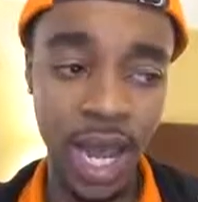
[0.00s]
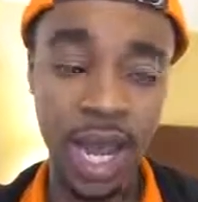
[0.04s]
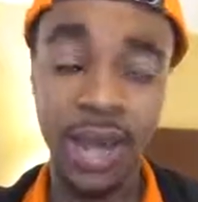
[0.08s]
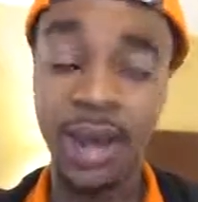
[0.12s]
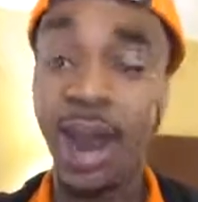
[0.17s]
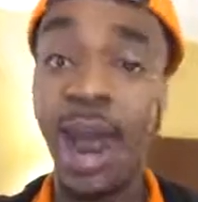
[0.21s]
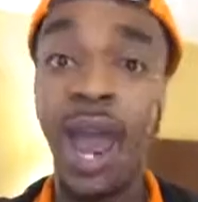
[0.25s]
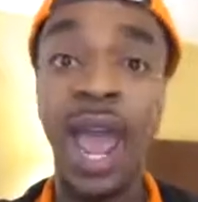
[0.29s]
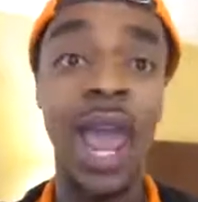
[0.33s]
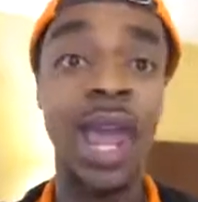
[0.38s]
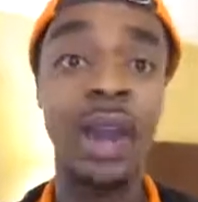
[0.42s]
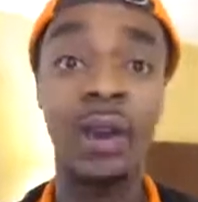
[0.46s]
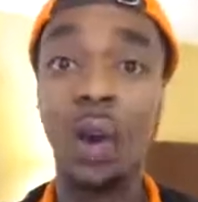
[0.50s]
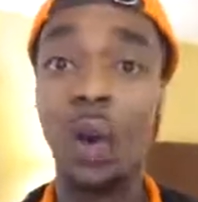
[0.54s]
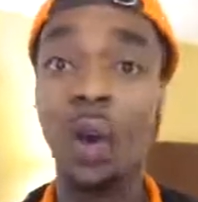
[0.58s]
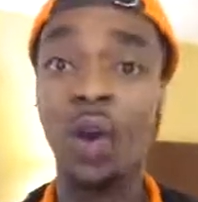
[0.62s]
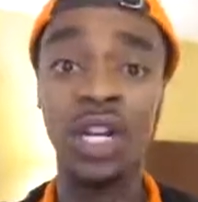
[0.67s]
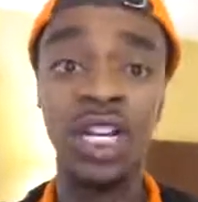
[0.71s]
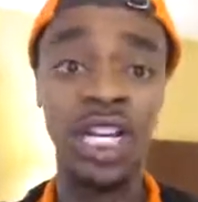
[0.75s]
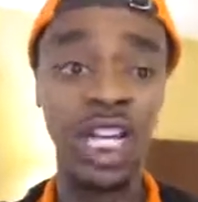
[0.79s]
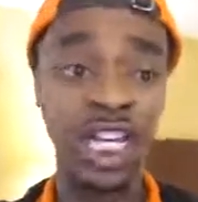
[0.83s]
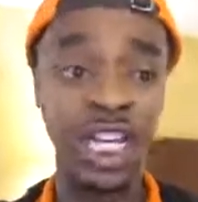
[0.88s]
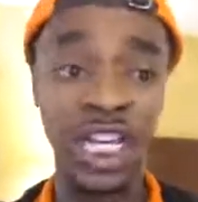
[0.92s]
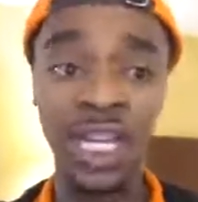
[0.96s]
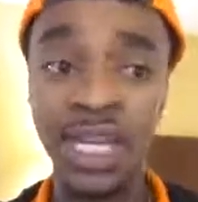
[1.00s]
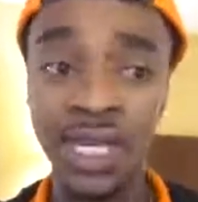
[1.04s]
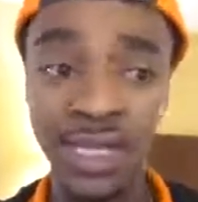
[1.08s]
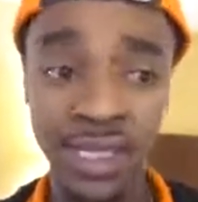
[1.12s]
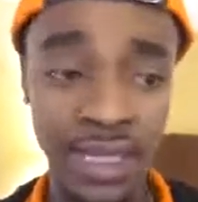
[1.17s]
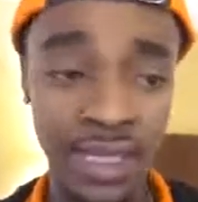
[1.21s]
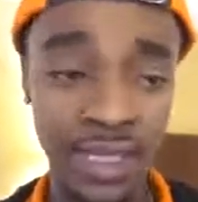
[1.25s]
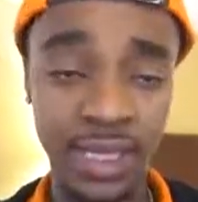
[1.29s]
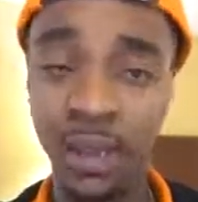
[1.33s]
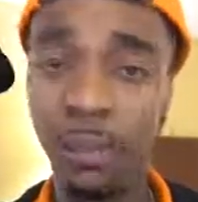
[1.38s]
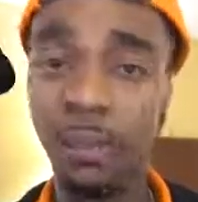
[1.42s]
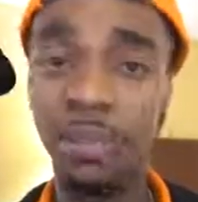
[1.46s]
and I had on the
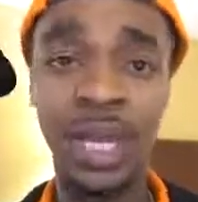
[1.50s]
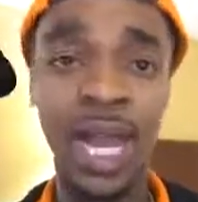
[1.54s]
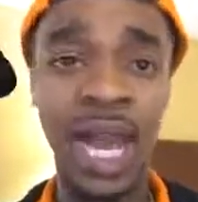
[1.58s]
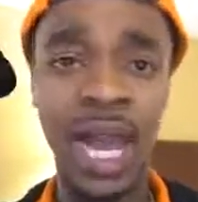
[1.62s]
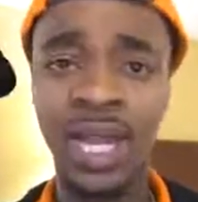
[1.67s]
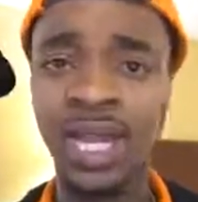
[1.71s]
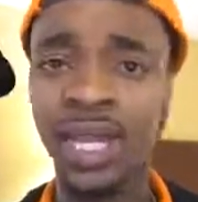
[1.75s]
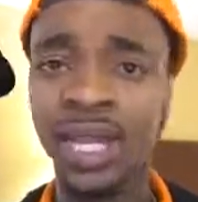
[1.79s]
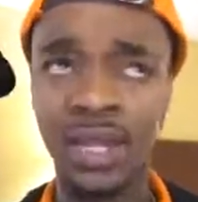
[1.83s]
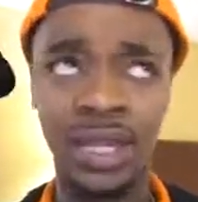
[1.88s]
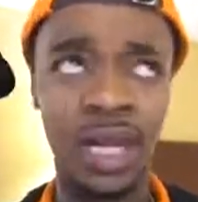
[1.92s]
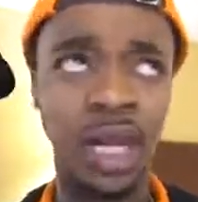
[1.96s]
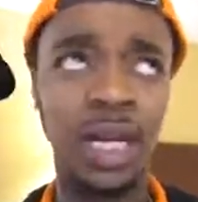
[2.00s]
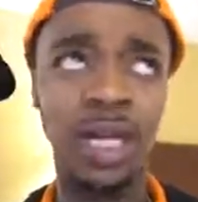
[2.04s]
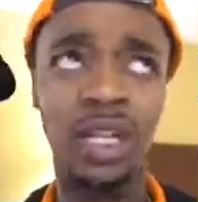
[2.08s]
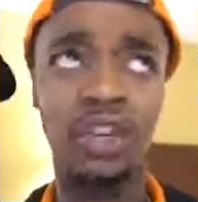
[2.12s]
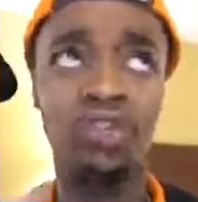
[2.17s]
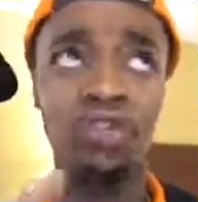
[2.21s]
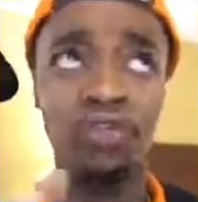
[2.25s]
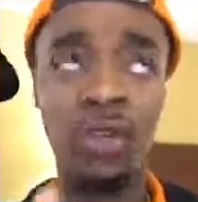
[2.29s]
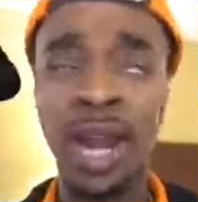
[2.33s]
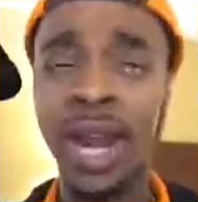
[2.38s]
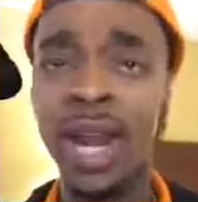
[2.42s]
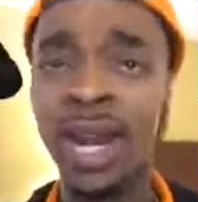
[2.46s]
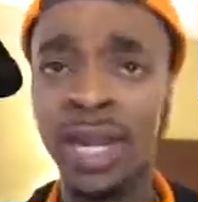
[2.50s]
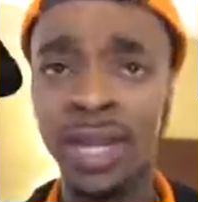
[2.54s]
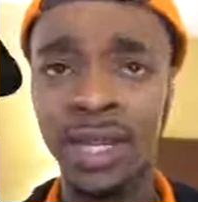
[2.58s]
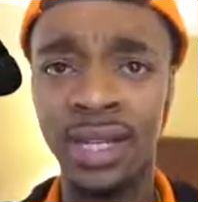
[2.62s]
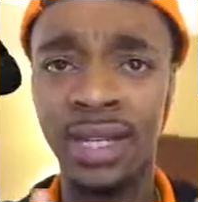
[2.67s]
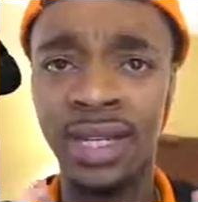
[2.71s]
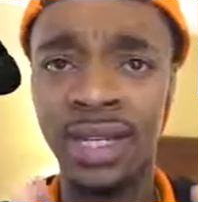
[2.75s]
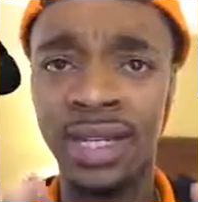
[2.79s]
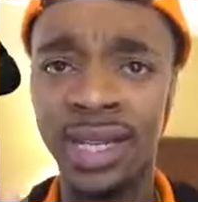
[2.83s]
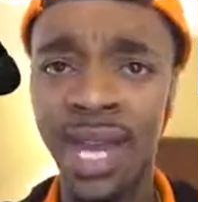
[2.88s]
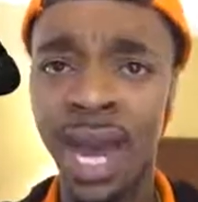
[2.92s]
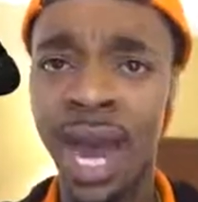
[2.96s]
Yeezys, the black and gray
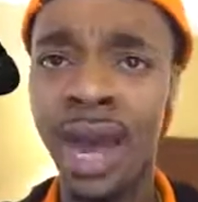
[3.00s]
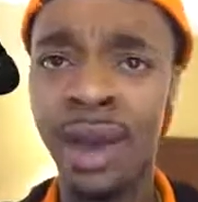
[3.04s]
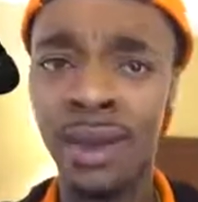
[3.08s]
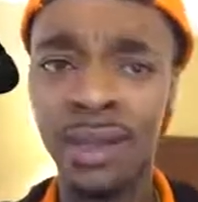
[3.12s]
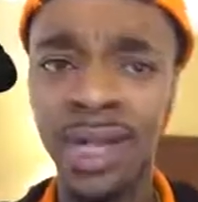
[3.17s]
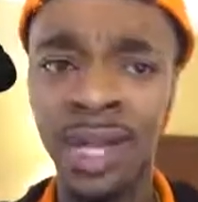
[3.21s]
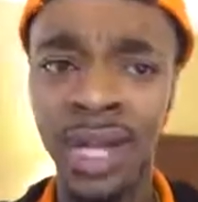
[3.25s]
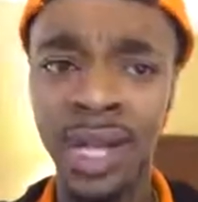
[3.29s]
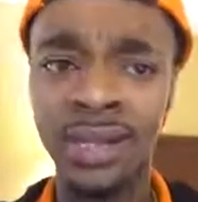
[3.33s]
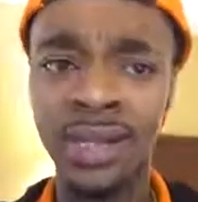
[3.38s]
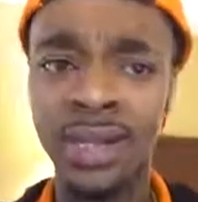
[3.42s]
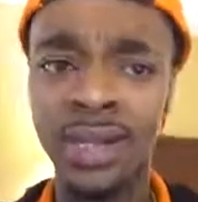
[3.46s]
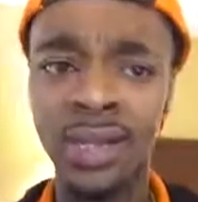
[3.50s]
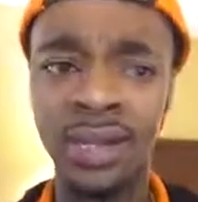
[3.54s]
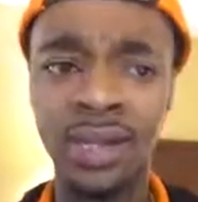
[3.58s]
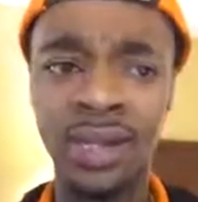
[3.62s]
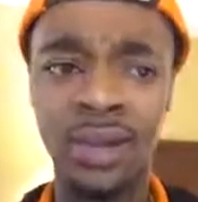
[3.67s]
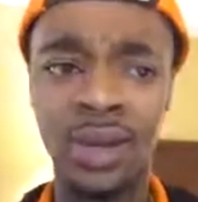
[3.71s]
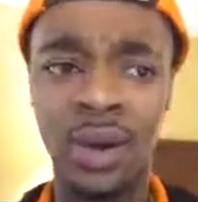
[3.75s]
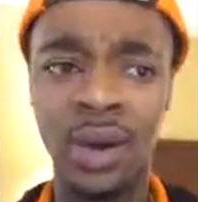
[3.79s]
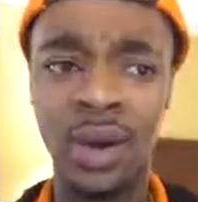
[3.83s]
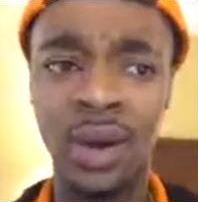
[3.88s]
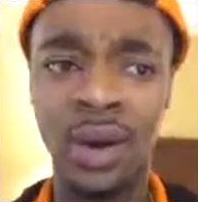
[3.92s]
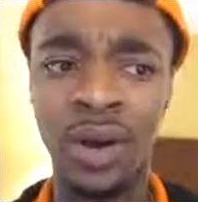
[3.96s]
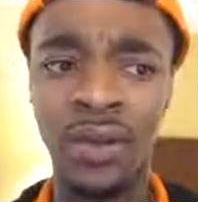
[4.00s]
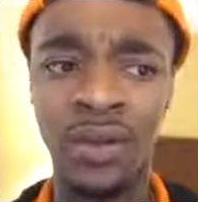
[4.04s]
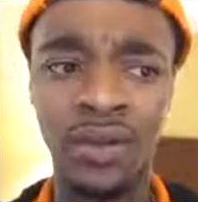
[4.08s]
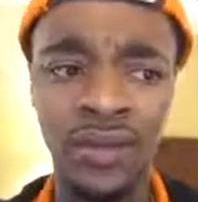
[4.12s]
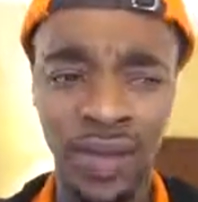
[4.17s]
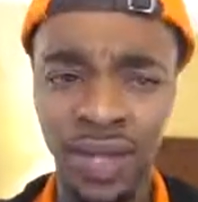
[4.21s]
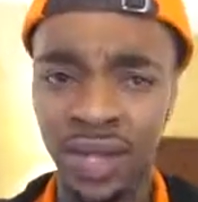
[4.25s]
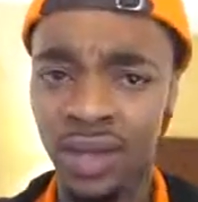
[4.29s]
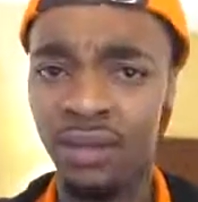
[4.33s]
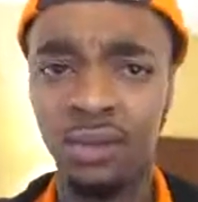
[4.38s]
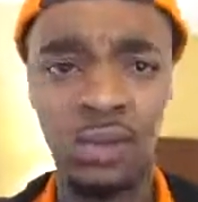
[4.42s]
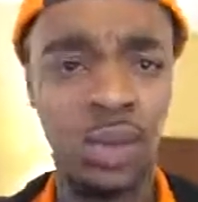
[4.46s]
style Yeezys, or
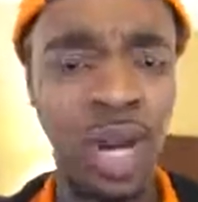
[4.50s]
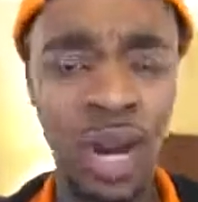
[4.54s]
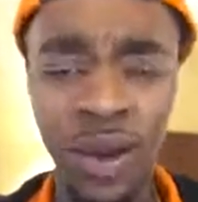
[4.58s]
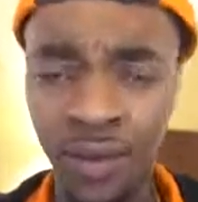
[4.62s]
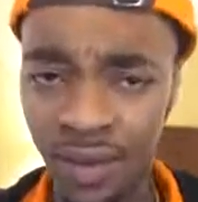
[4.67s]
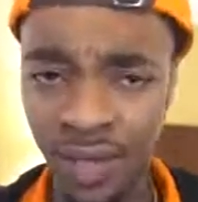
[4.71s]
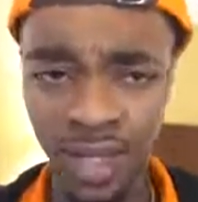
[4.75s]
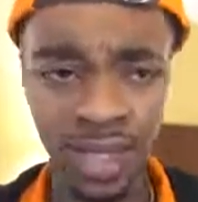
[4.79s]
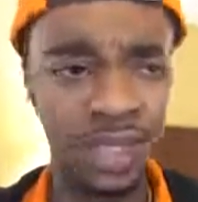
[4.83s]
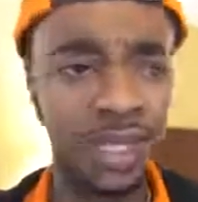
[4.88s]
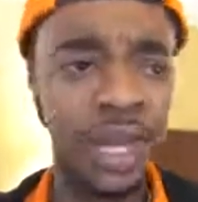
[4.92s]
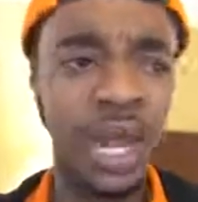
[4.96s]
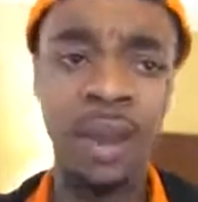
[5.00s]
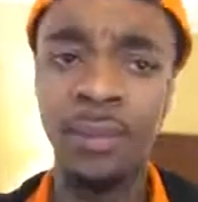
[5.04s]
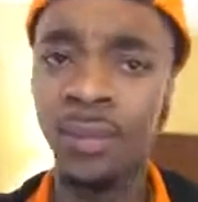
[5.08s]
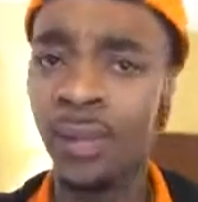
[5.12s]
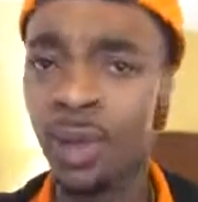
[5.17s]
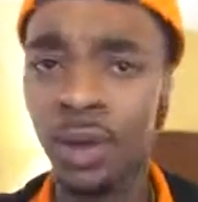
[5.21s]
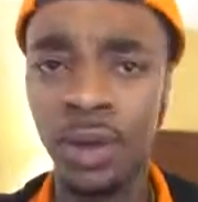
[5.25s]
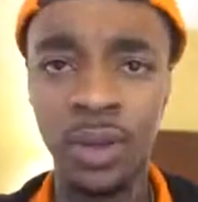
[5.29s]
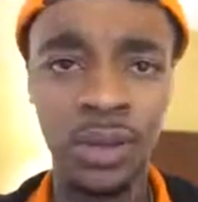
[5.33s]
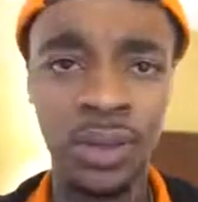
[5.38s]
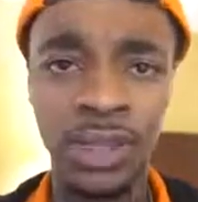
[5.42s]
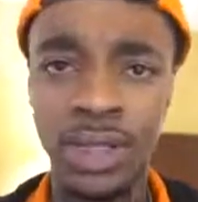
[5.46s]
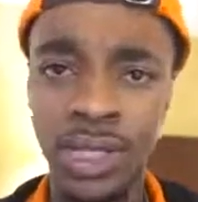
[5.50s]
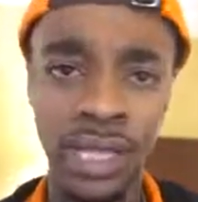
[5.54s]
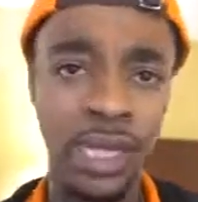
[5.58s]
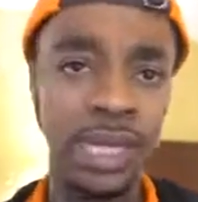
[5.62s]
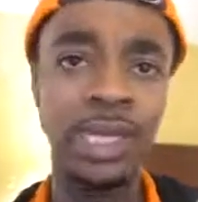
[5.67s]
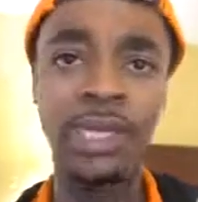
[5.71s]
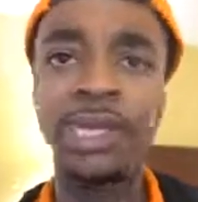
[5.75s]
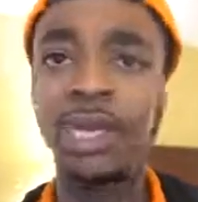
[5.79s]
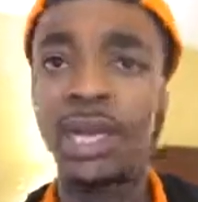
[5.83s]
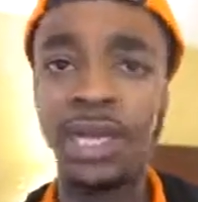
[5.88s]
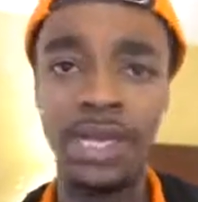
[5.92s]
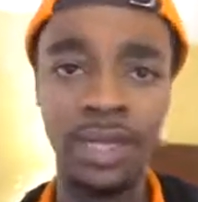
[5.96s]
whatever the name of those,
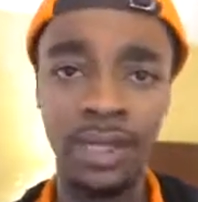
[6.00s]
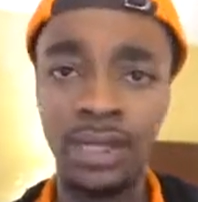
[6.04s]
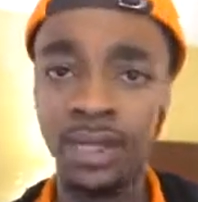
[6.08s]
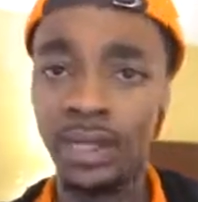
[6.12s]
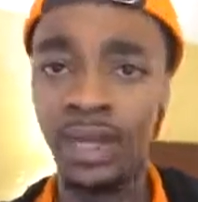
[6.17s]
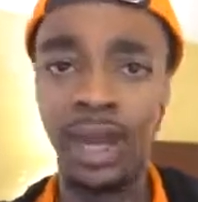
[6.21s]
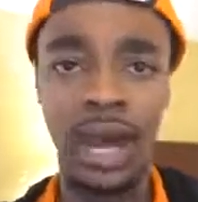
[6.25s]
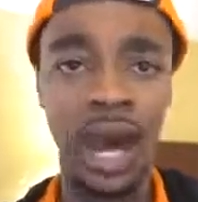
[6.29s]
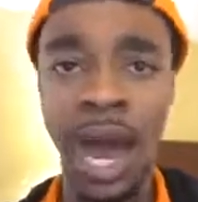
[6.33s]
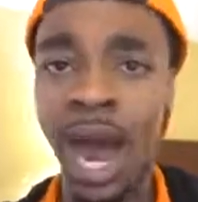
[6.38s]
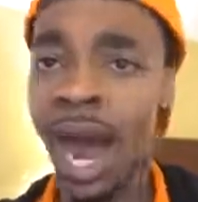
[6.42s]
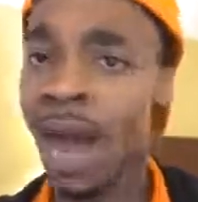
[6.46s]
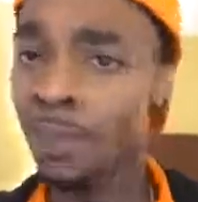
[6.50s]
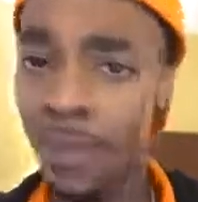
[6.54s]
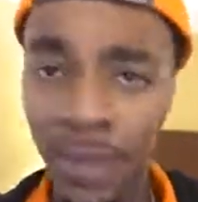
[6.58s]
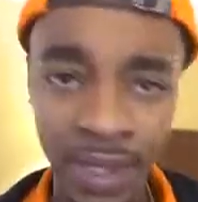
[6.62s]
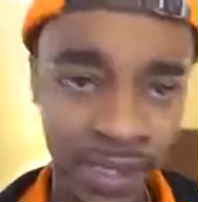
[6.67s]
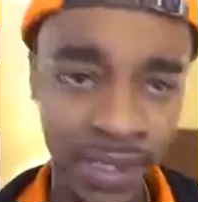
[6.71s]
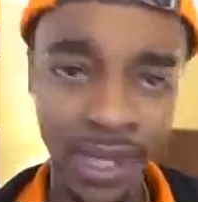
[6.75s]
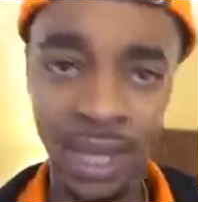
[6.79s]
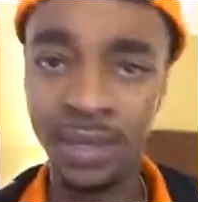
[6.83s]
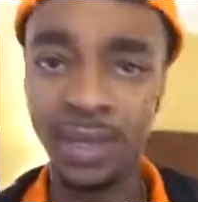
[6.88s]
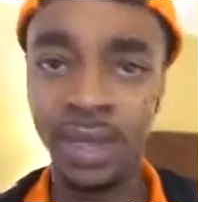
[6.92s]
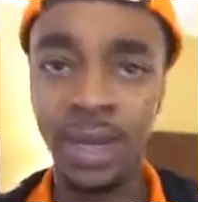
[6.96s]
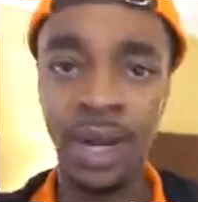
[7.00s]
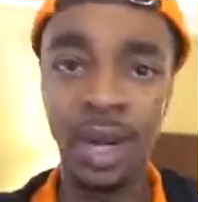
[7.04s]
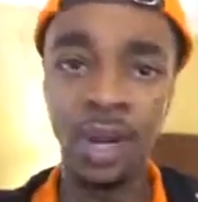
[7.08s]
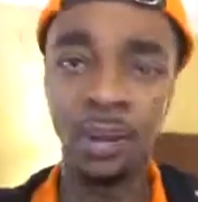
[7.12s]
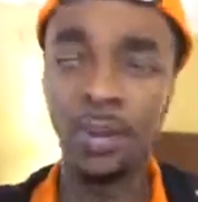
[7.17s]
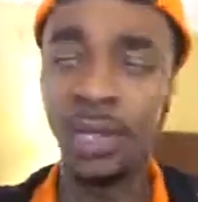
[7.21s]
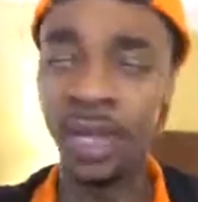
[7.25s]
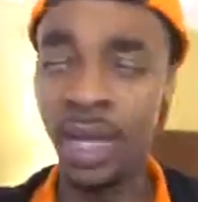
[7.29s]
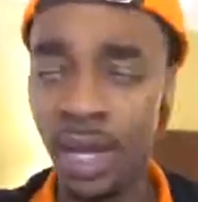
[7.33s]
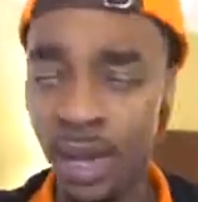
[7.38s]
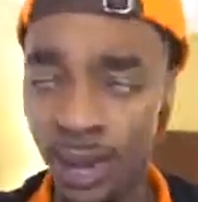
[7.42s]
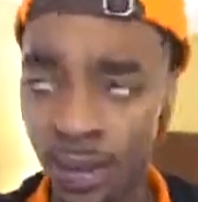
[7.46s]
Yeezy hype beasts out there,
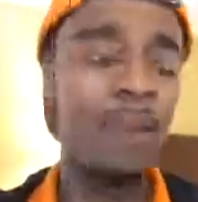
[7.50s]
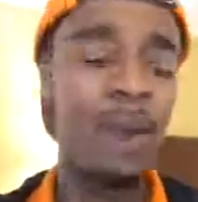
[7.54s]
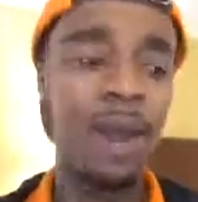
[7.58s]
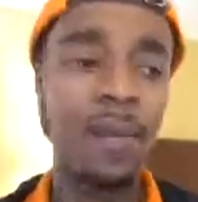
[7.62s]
help me out.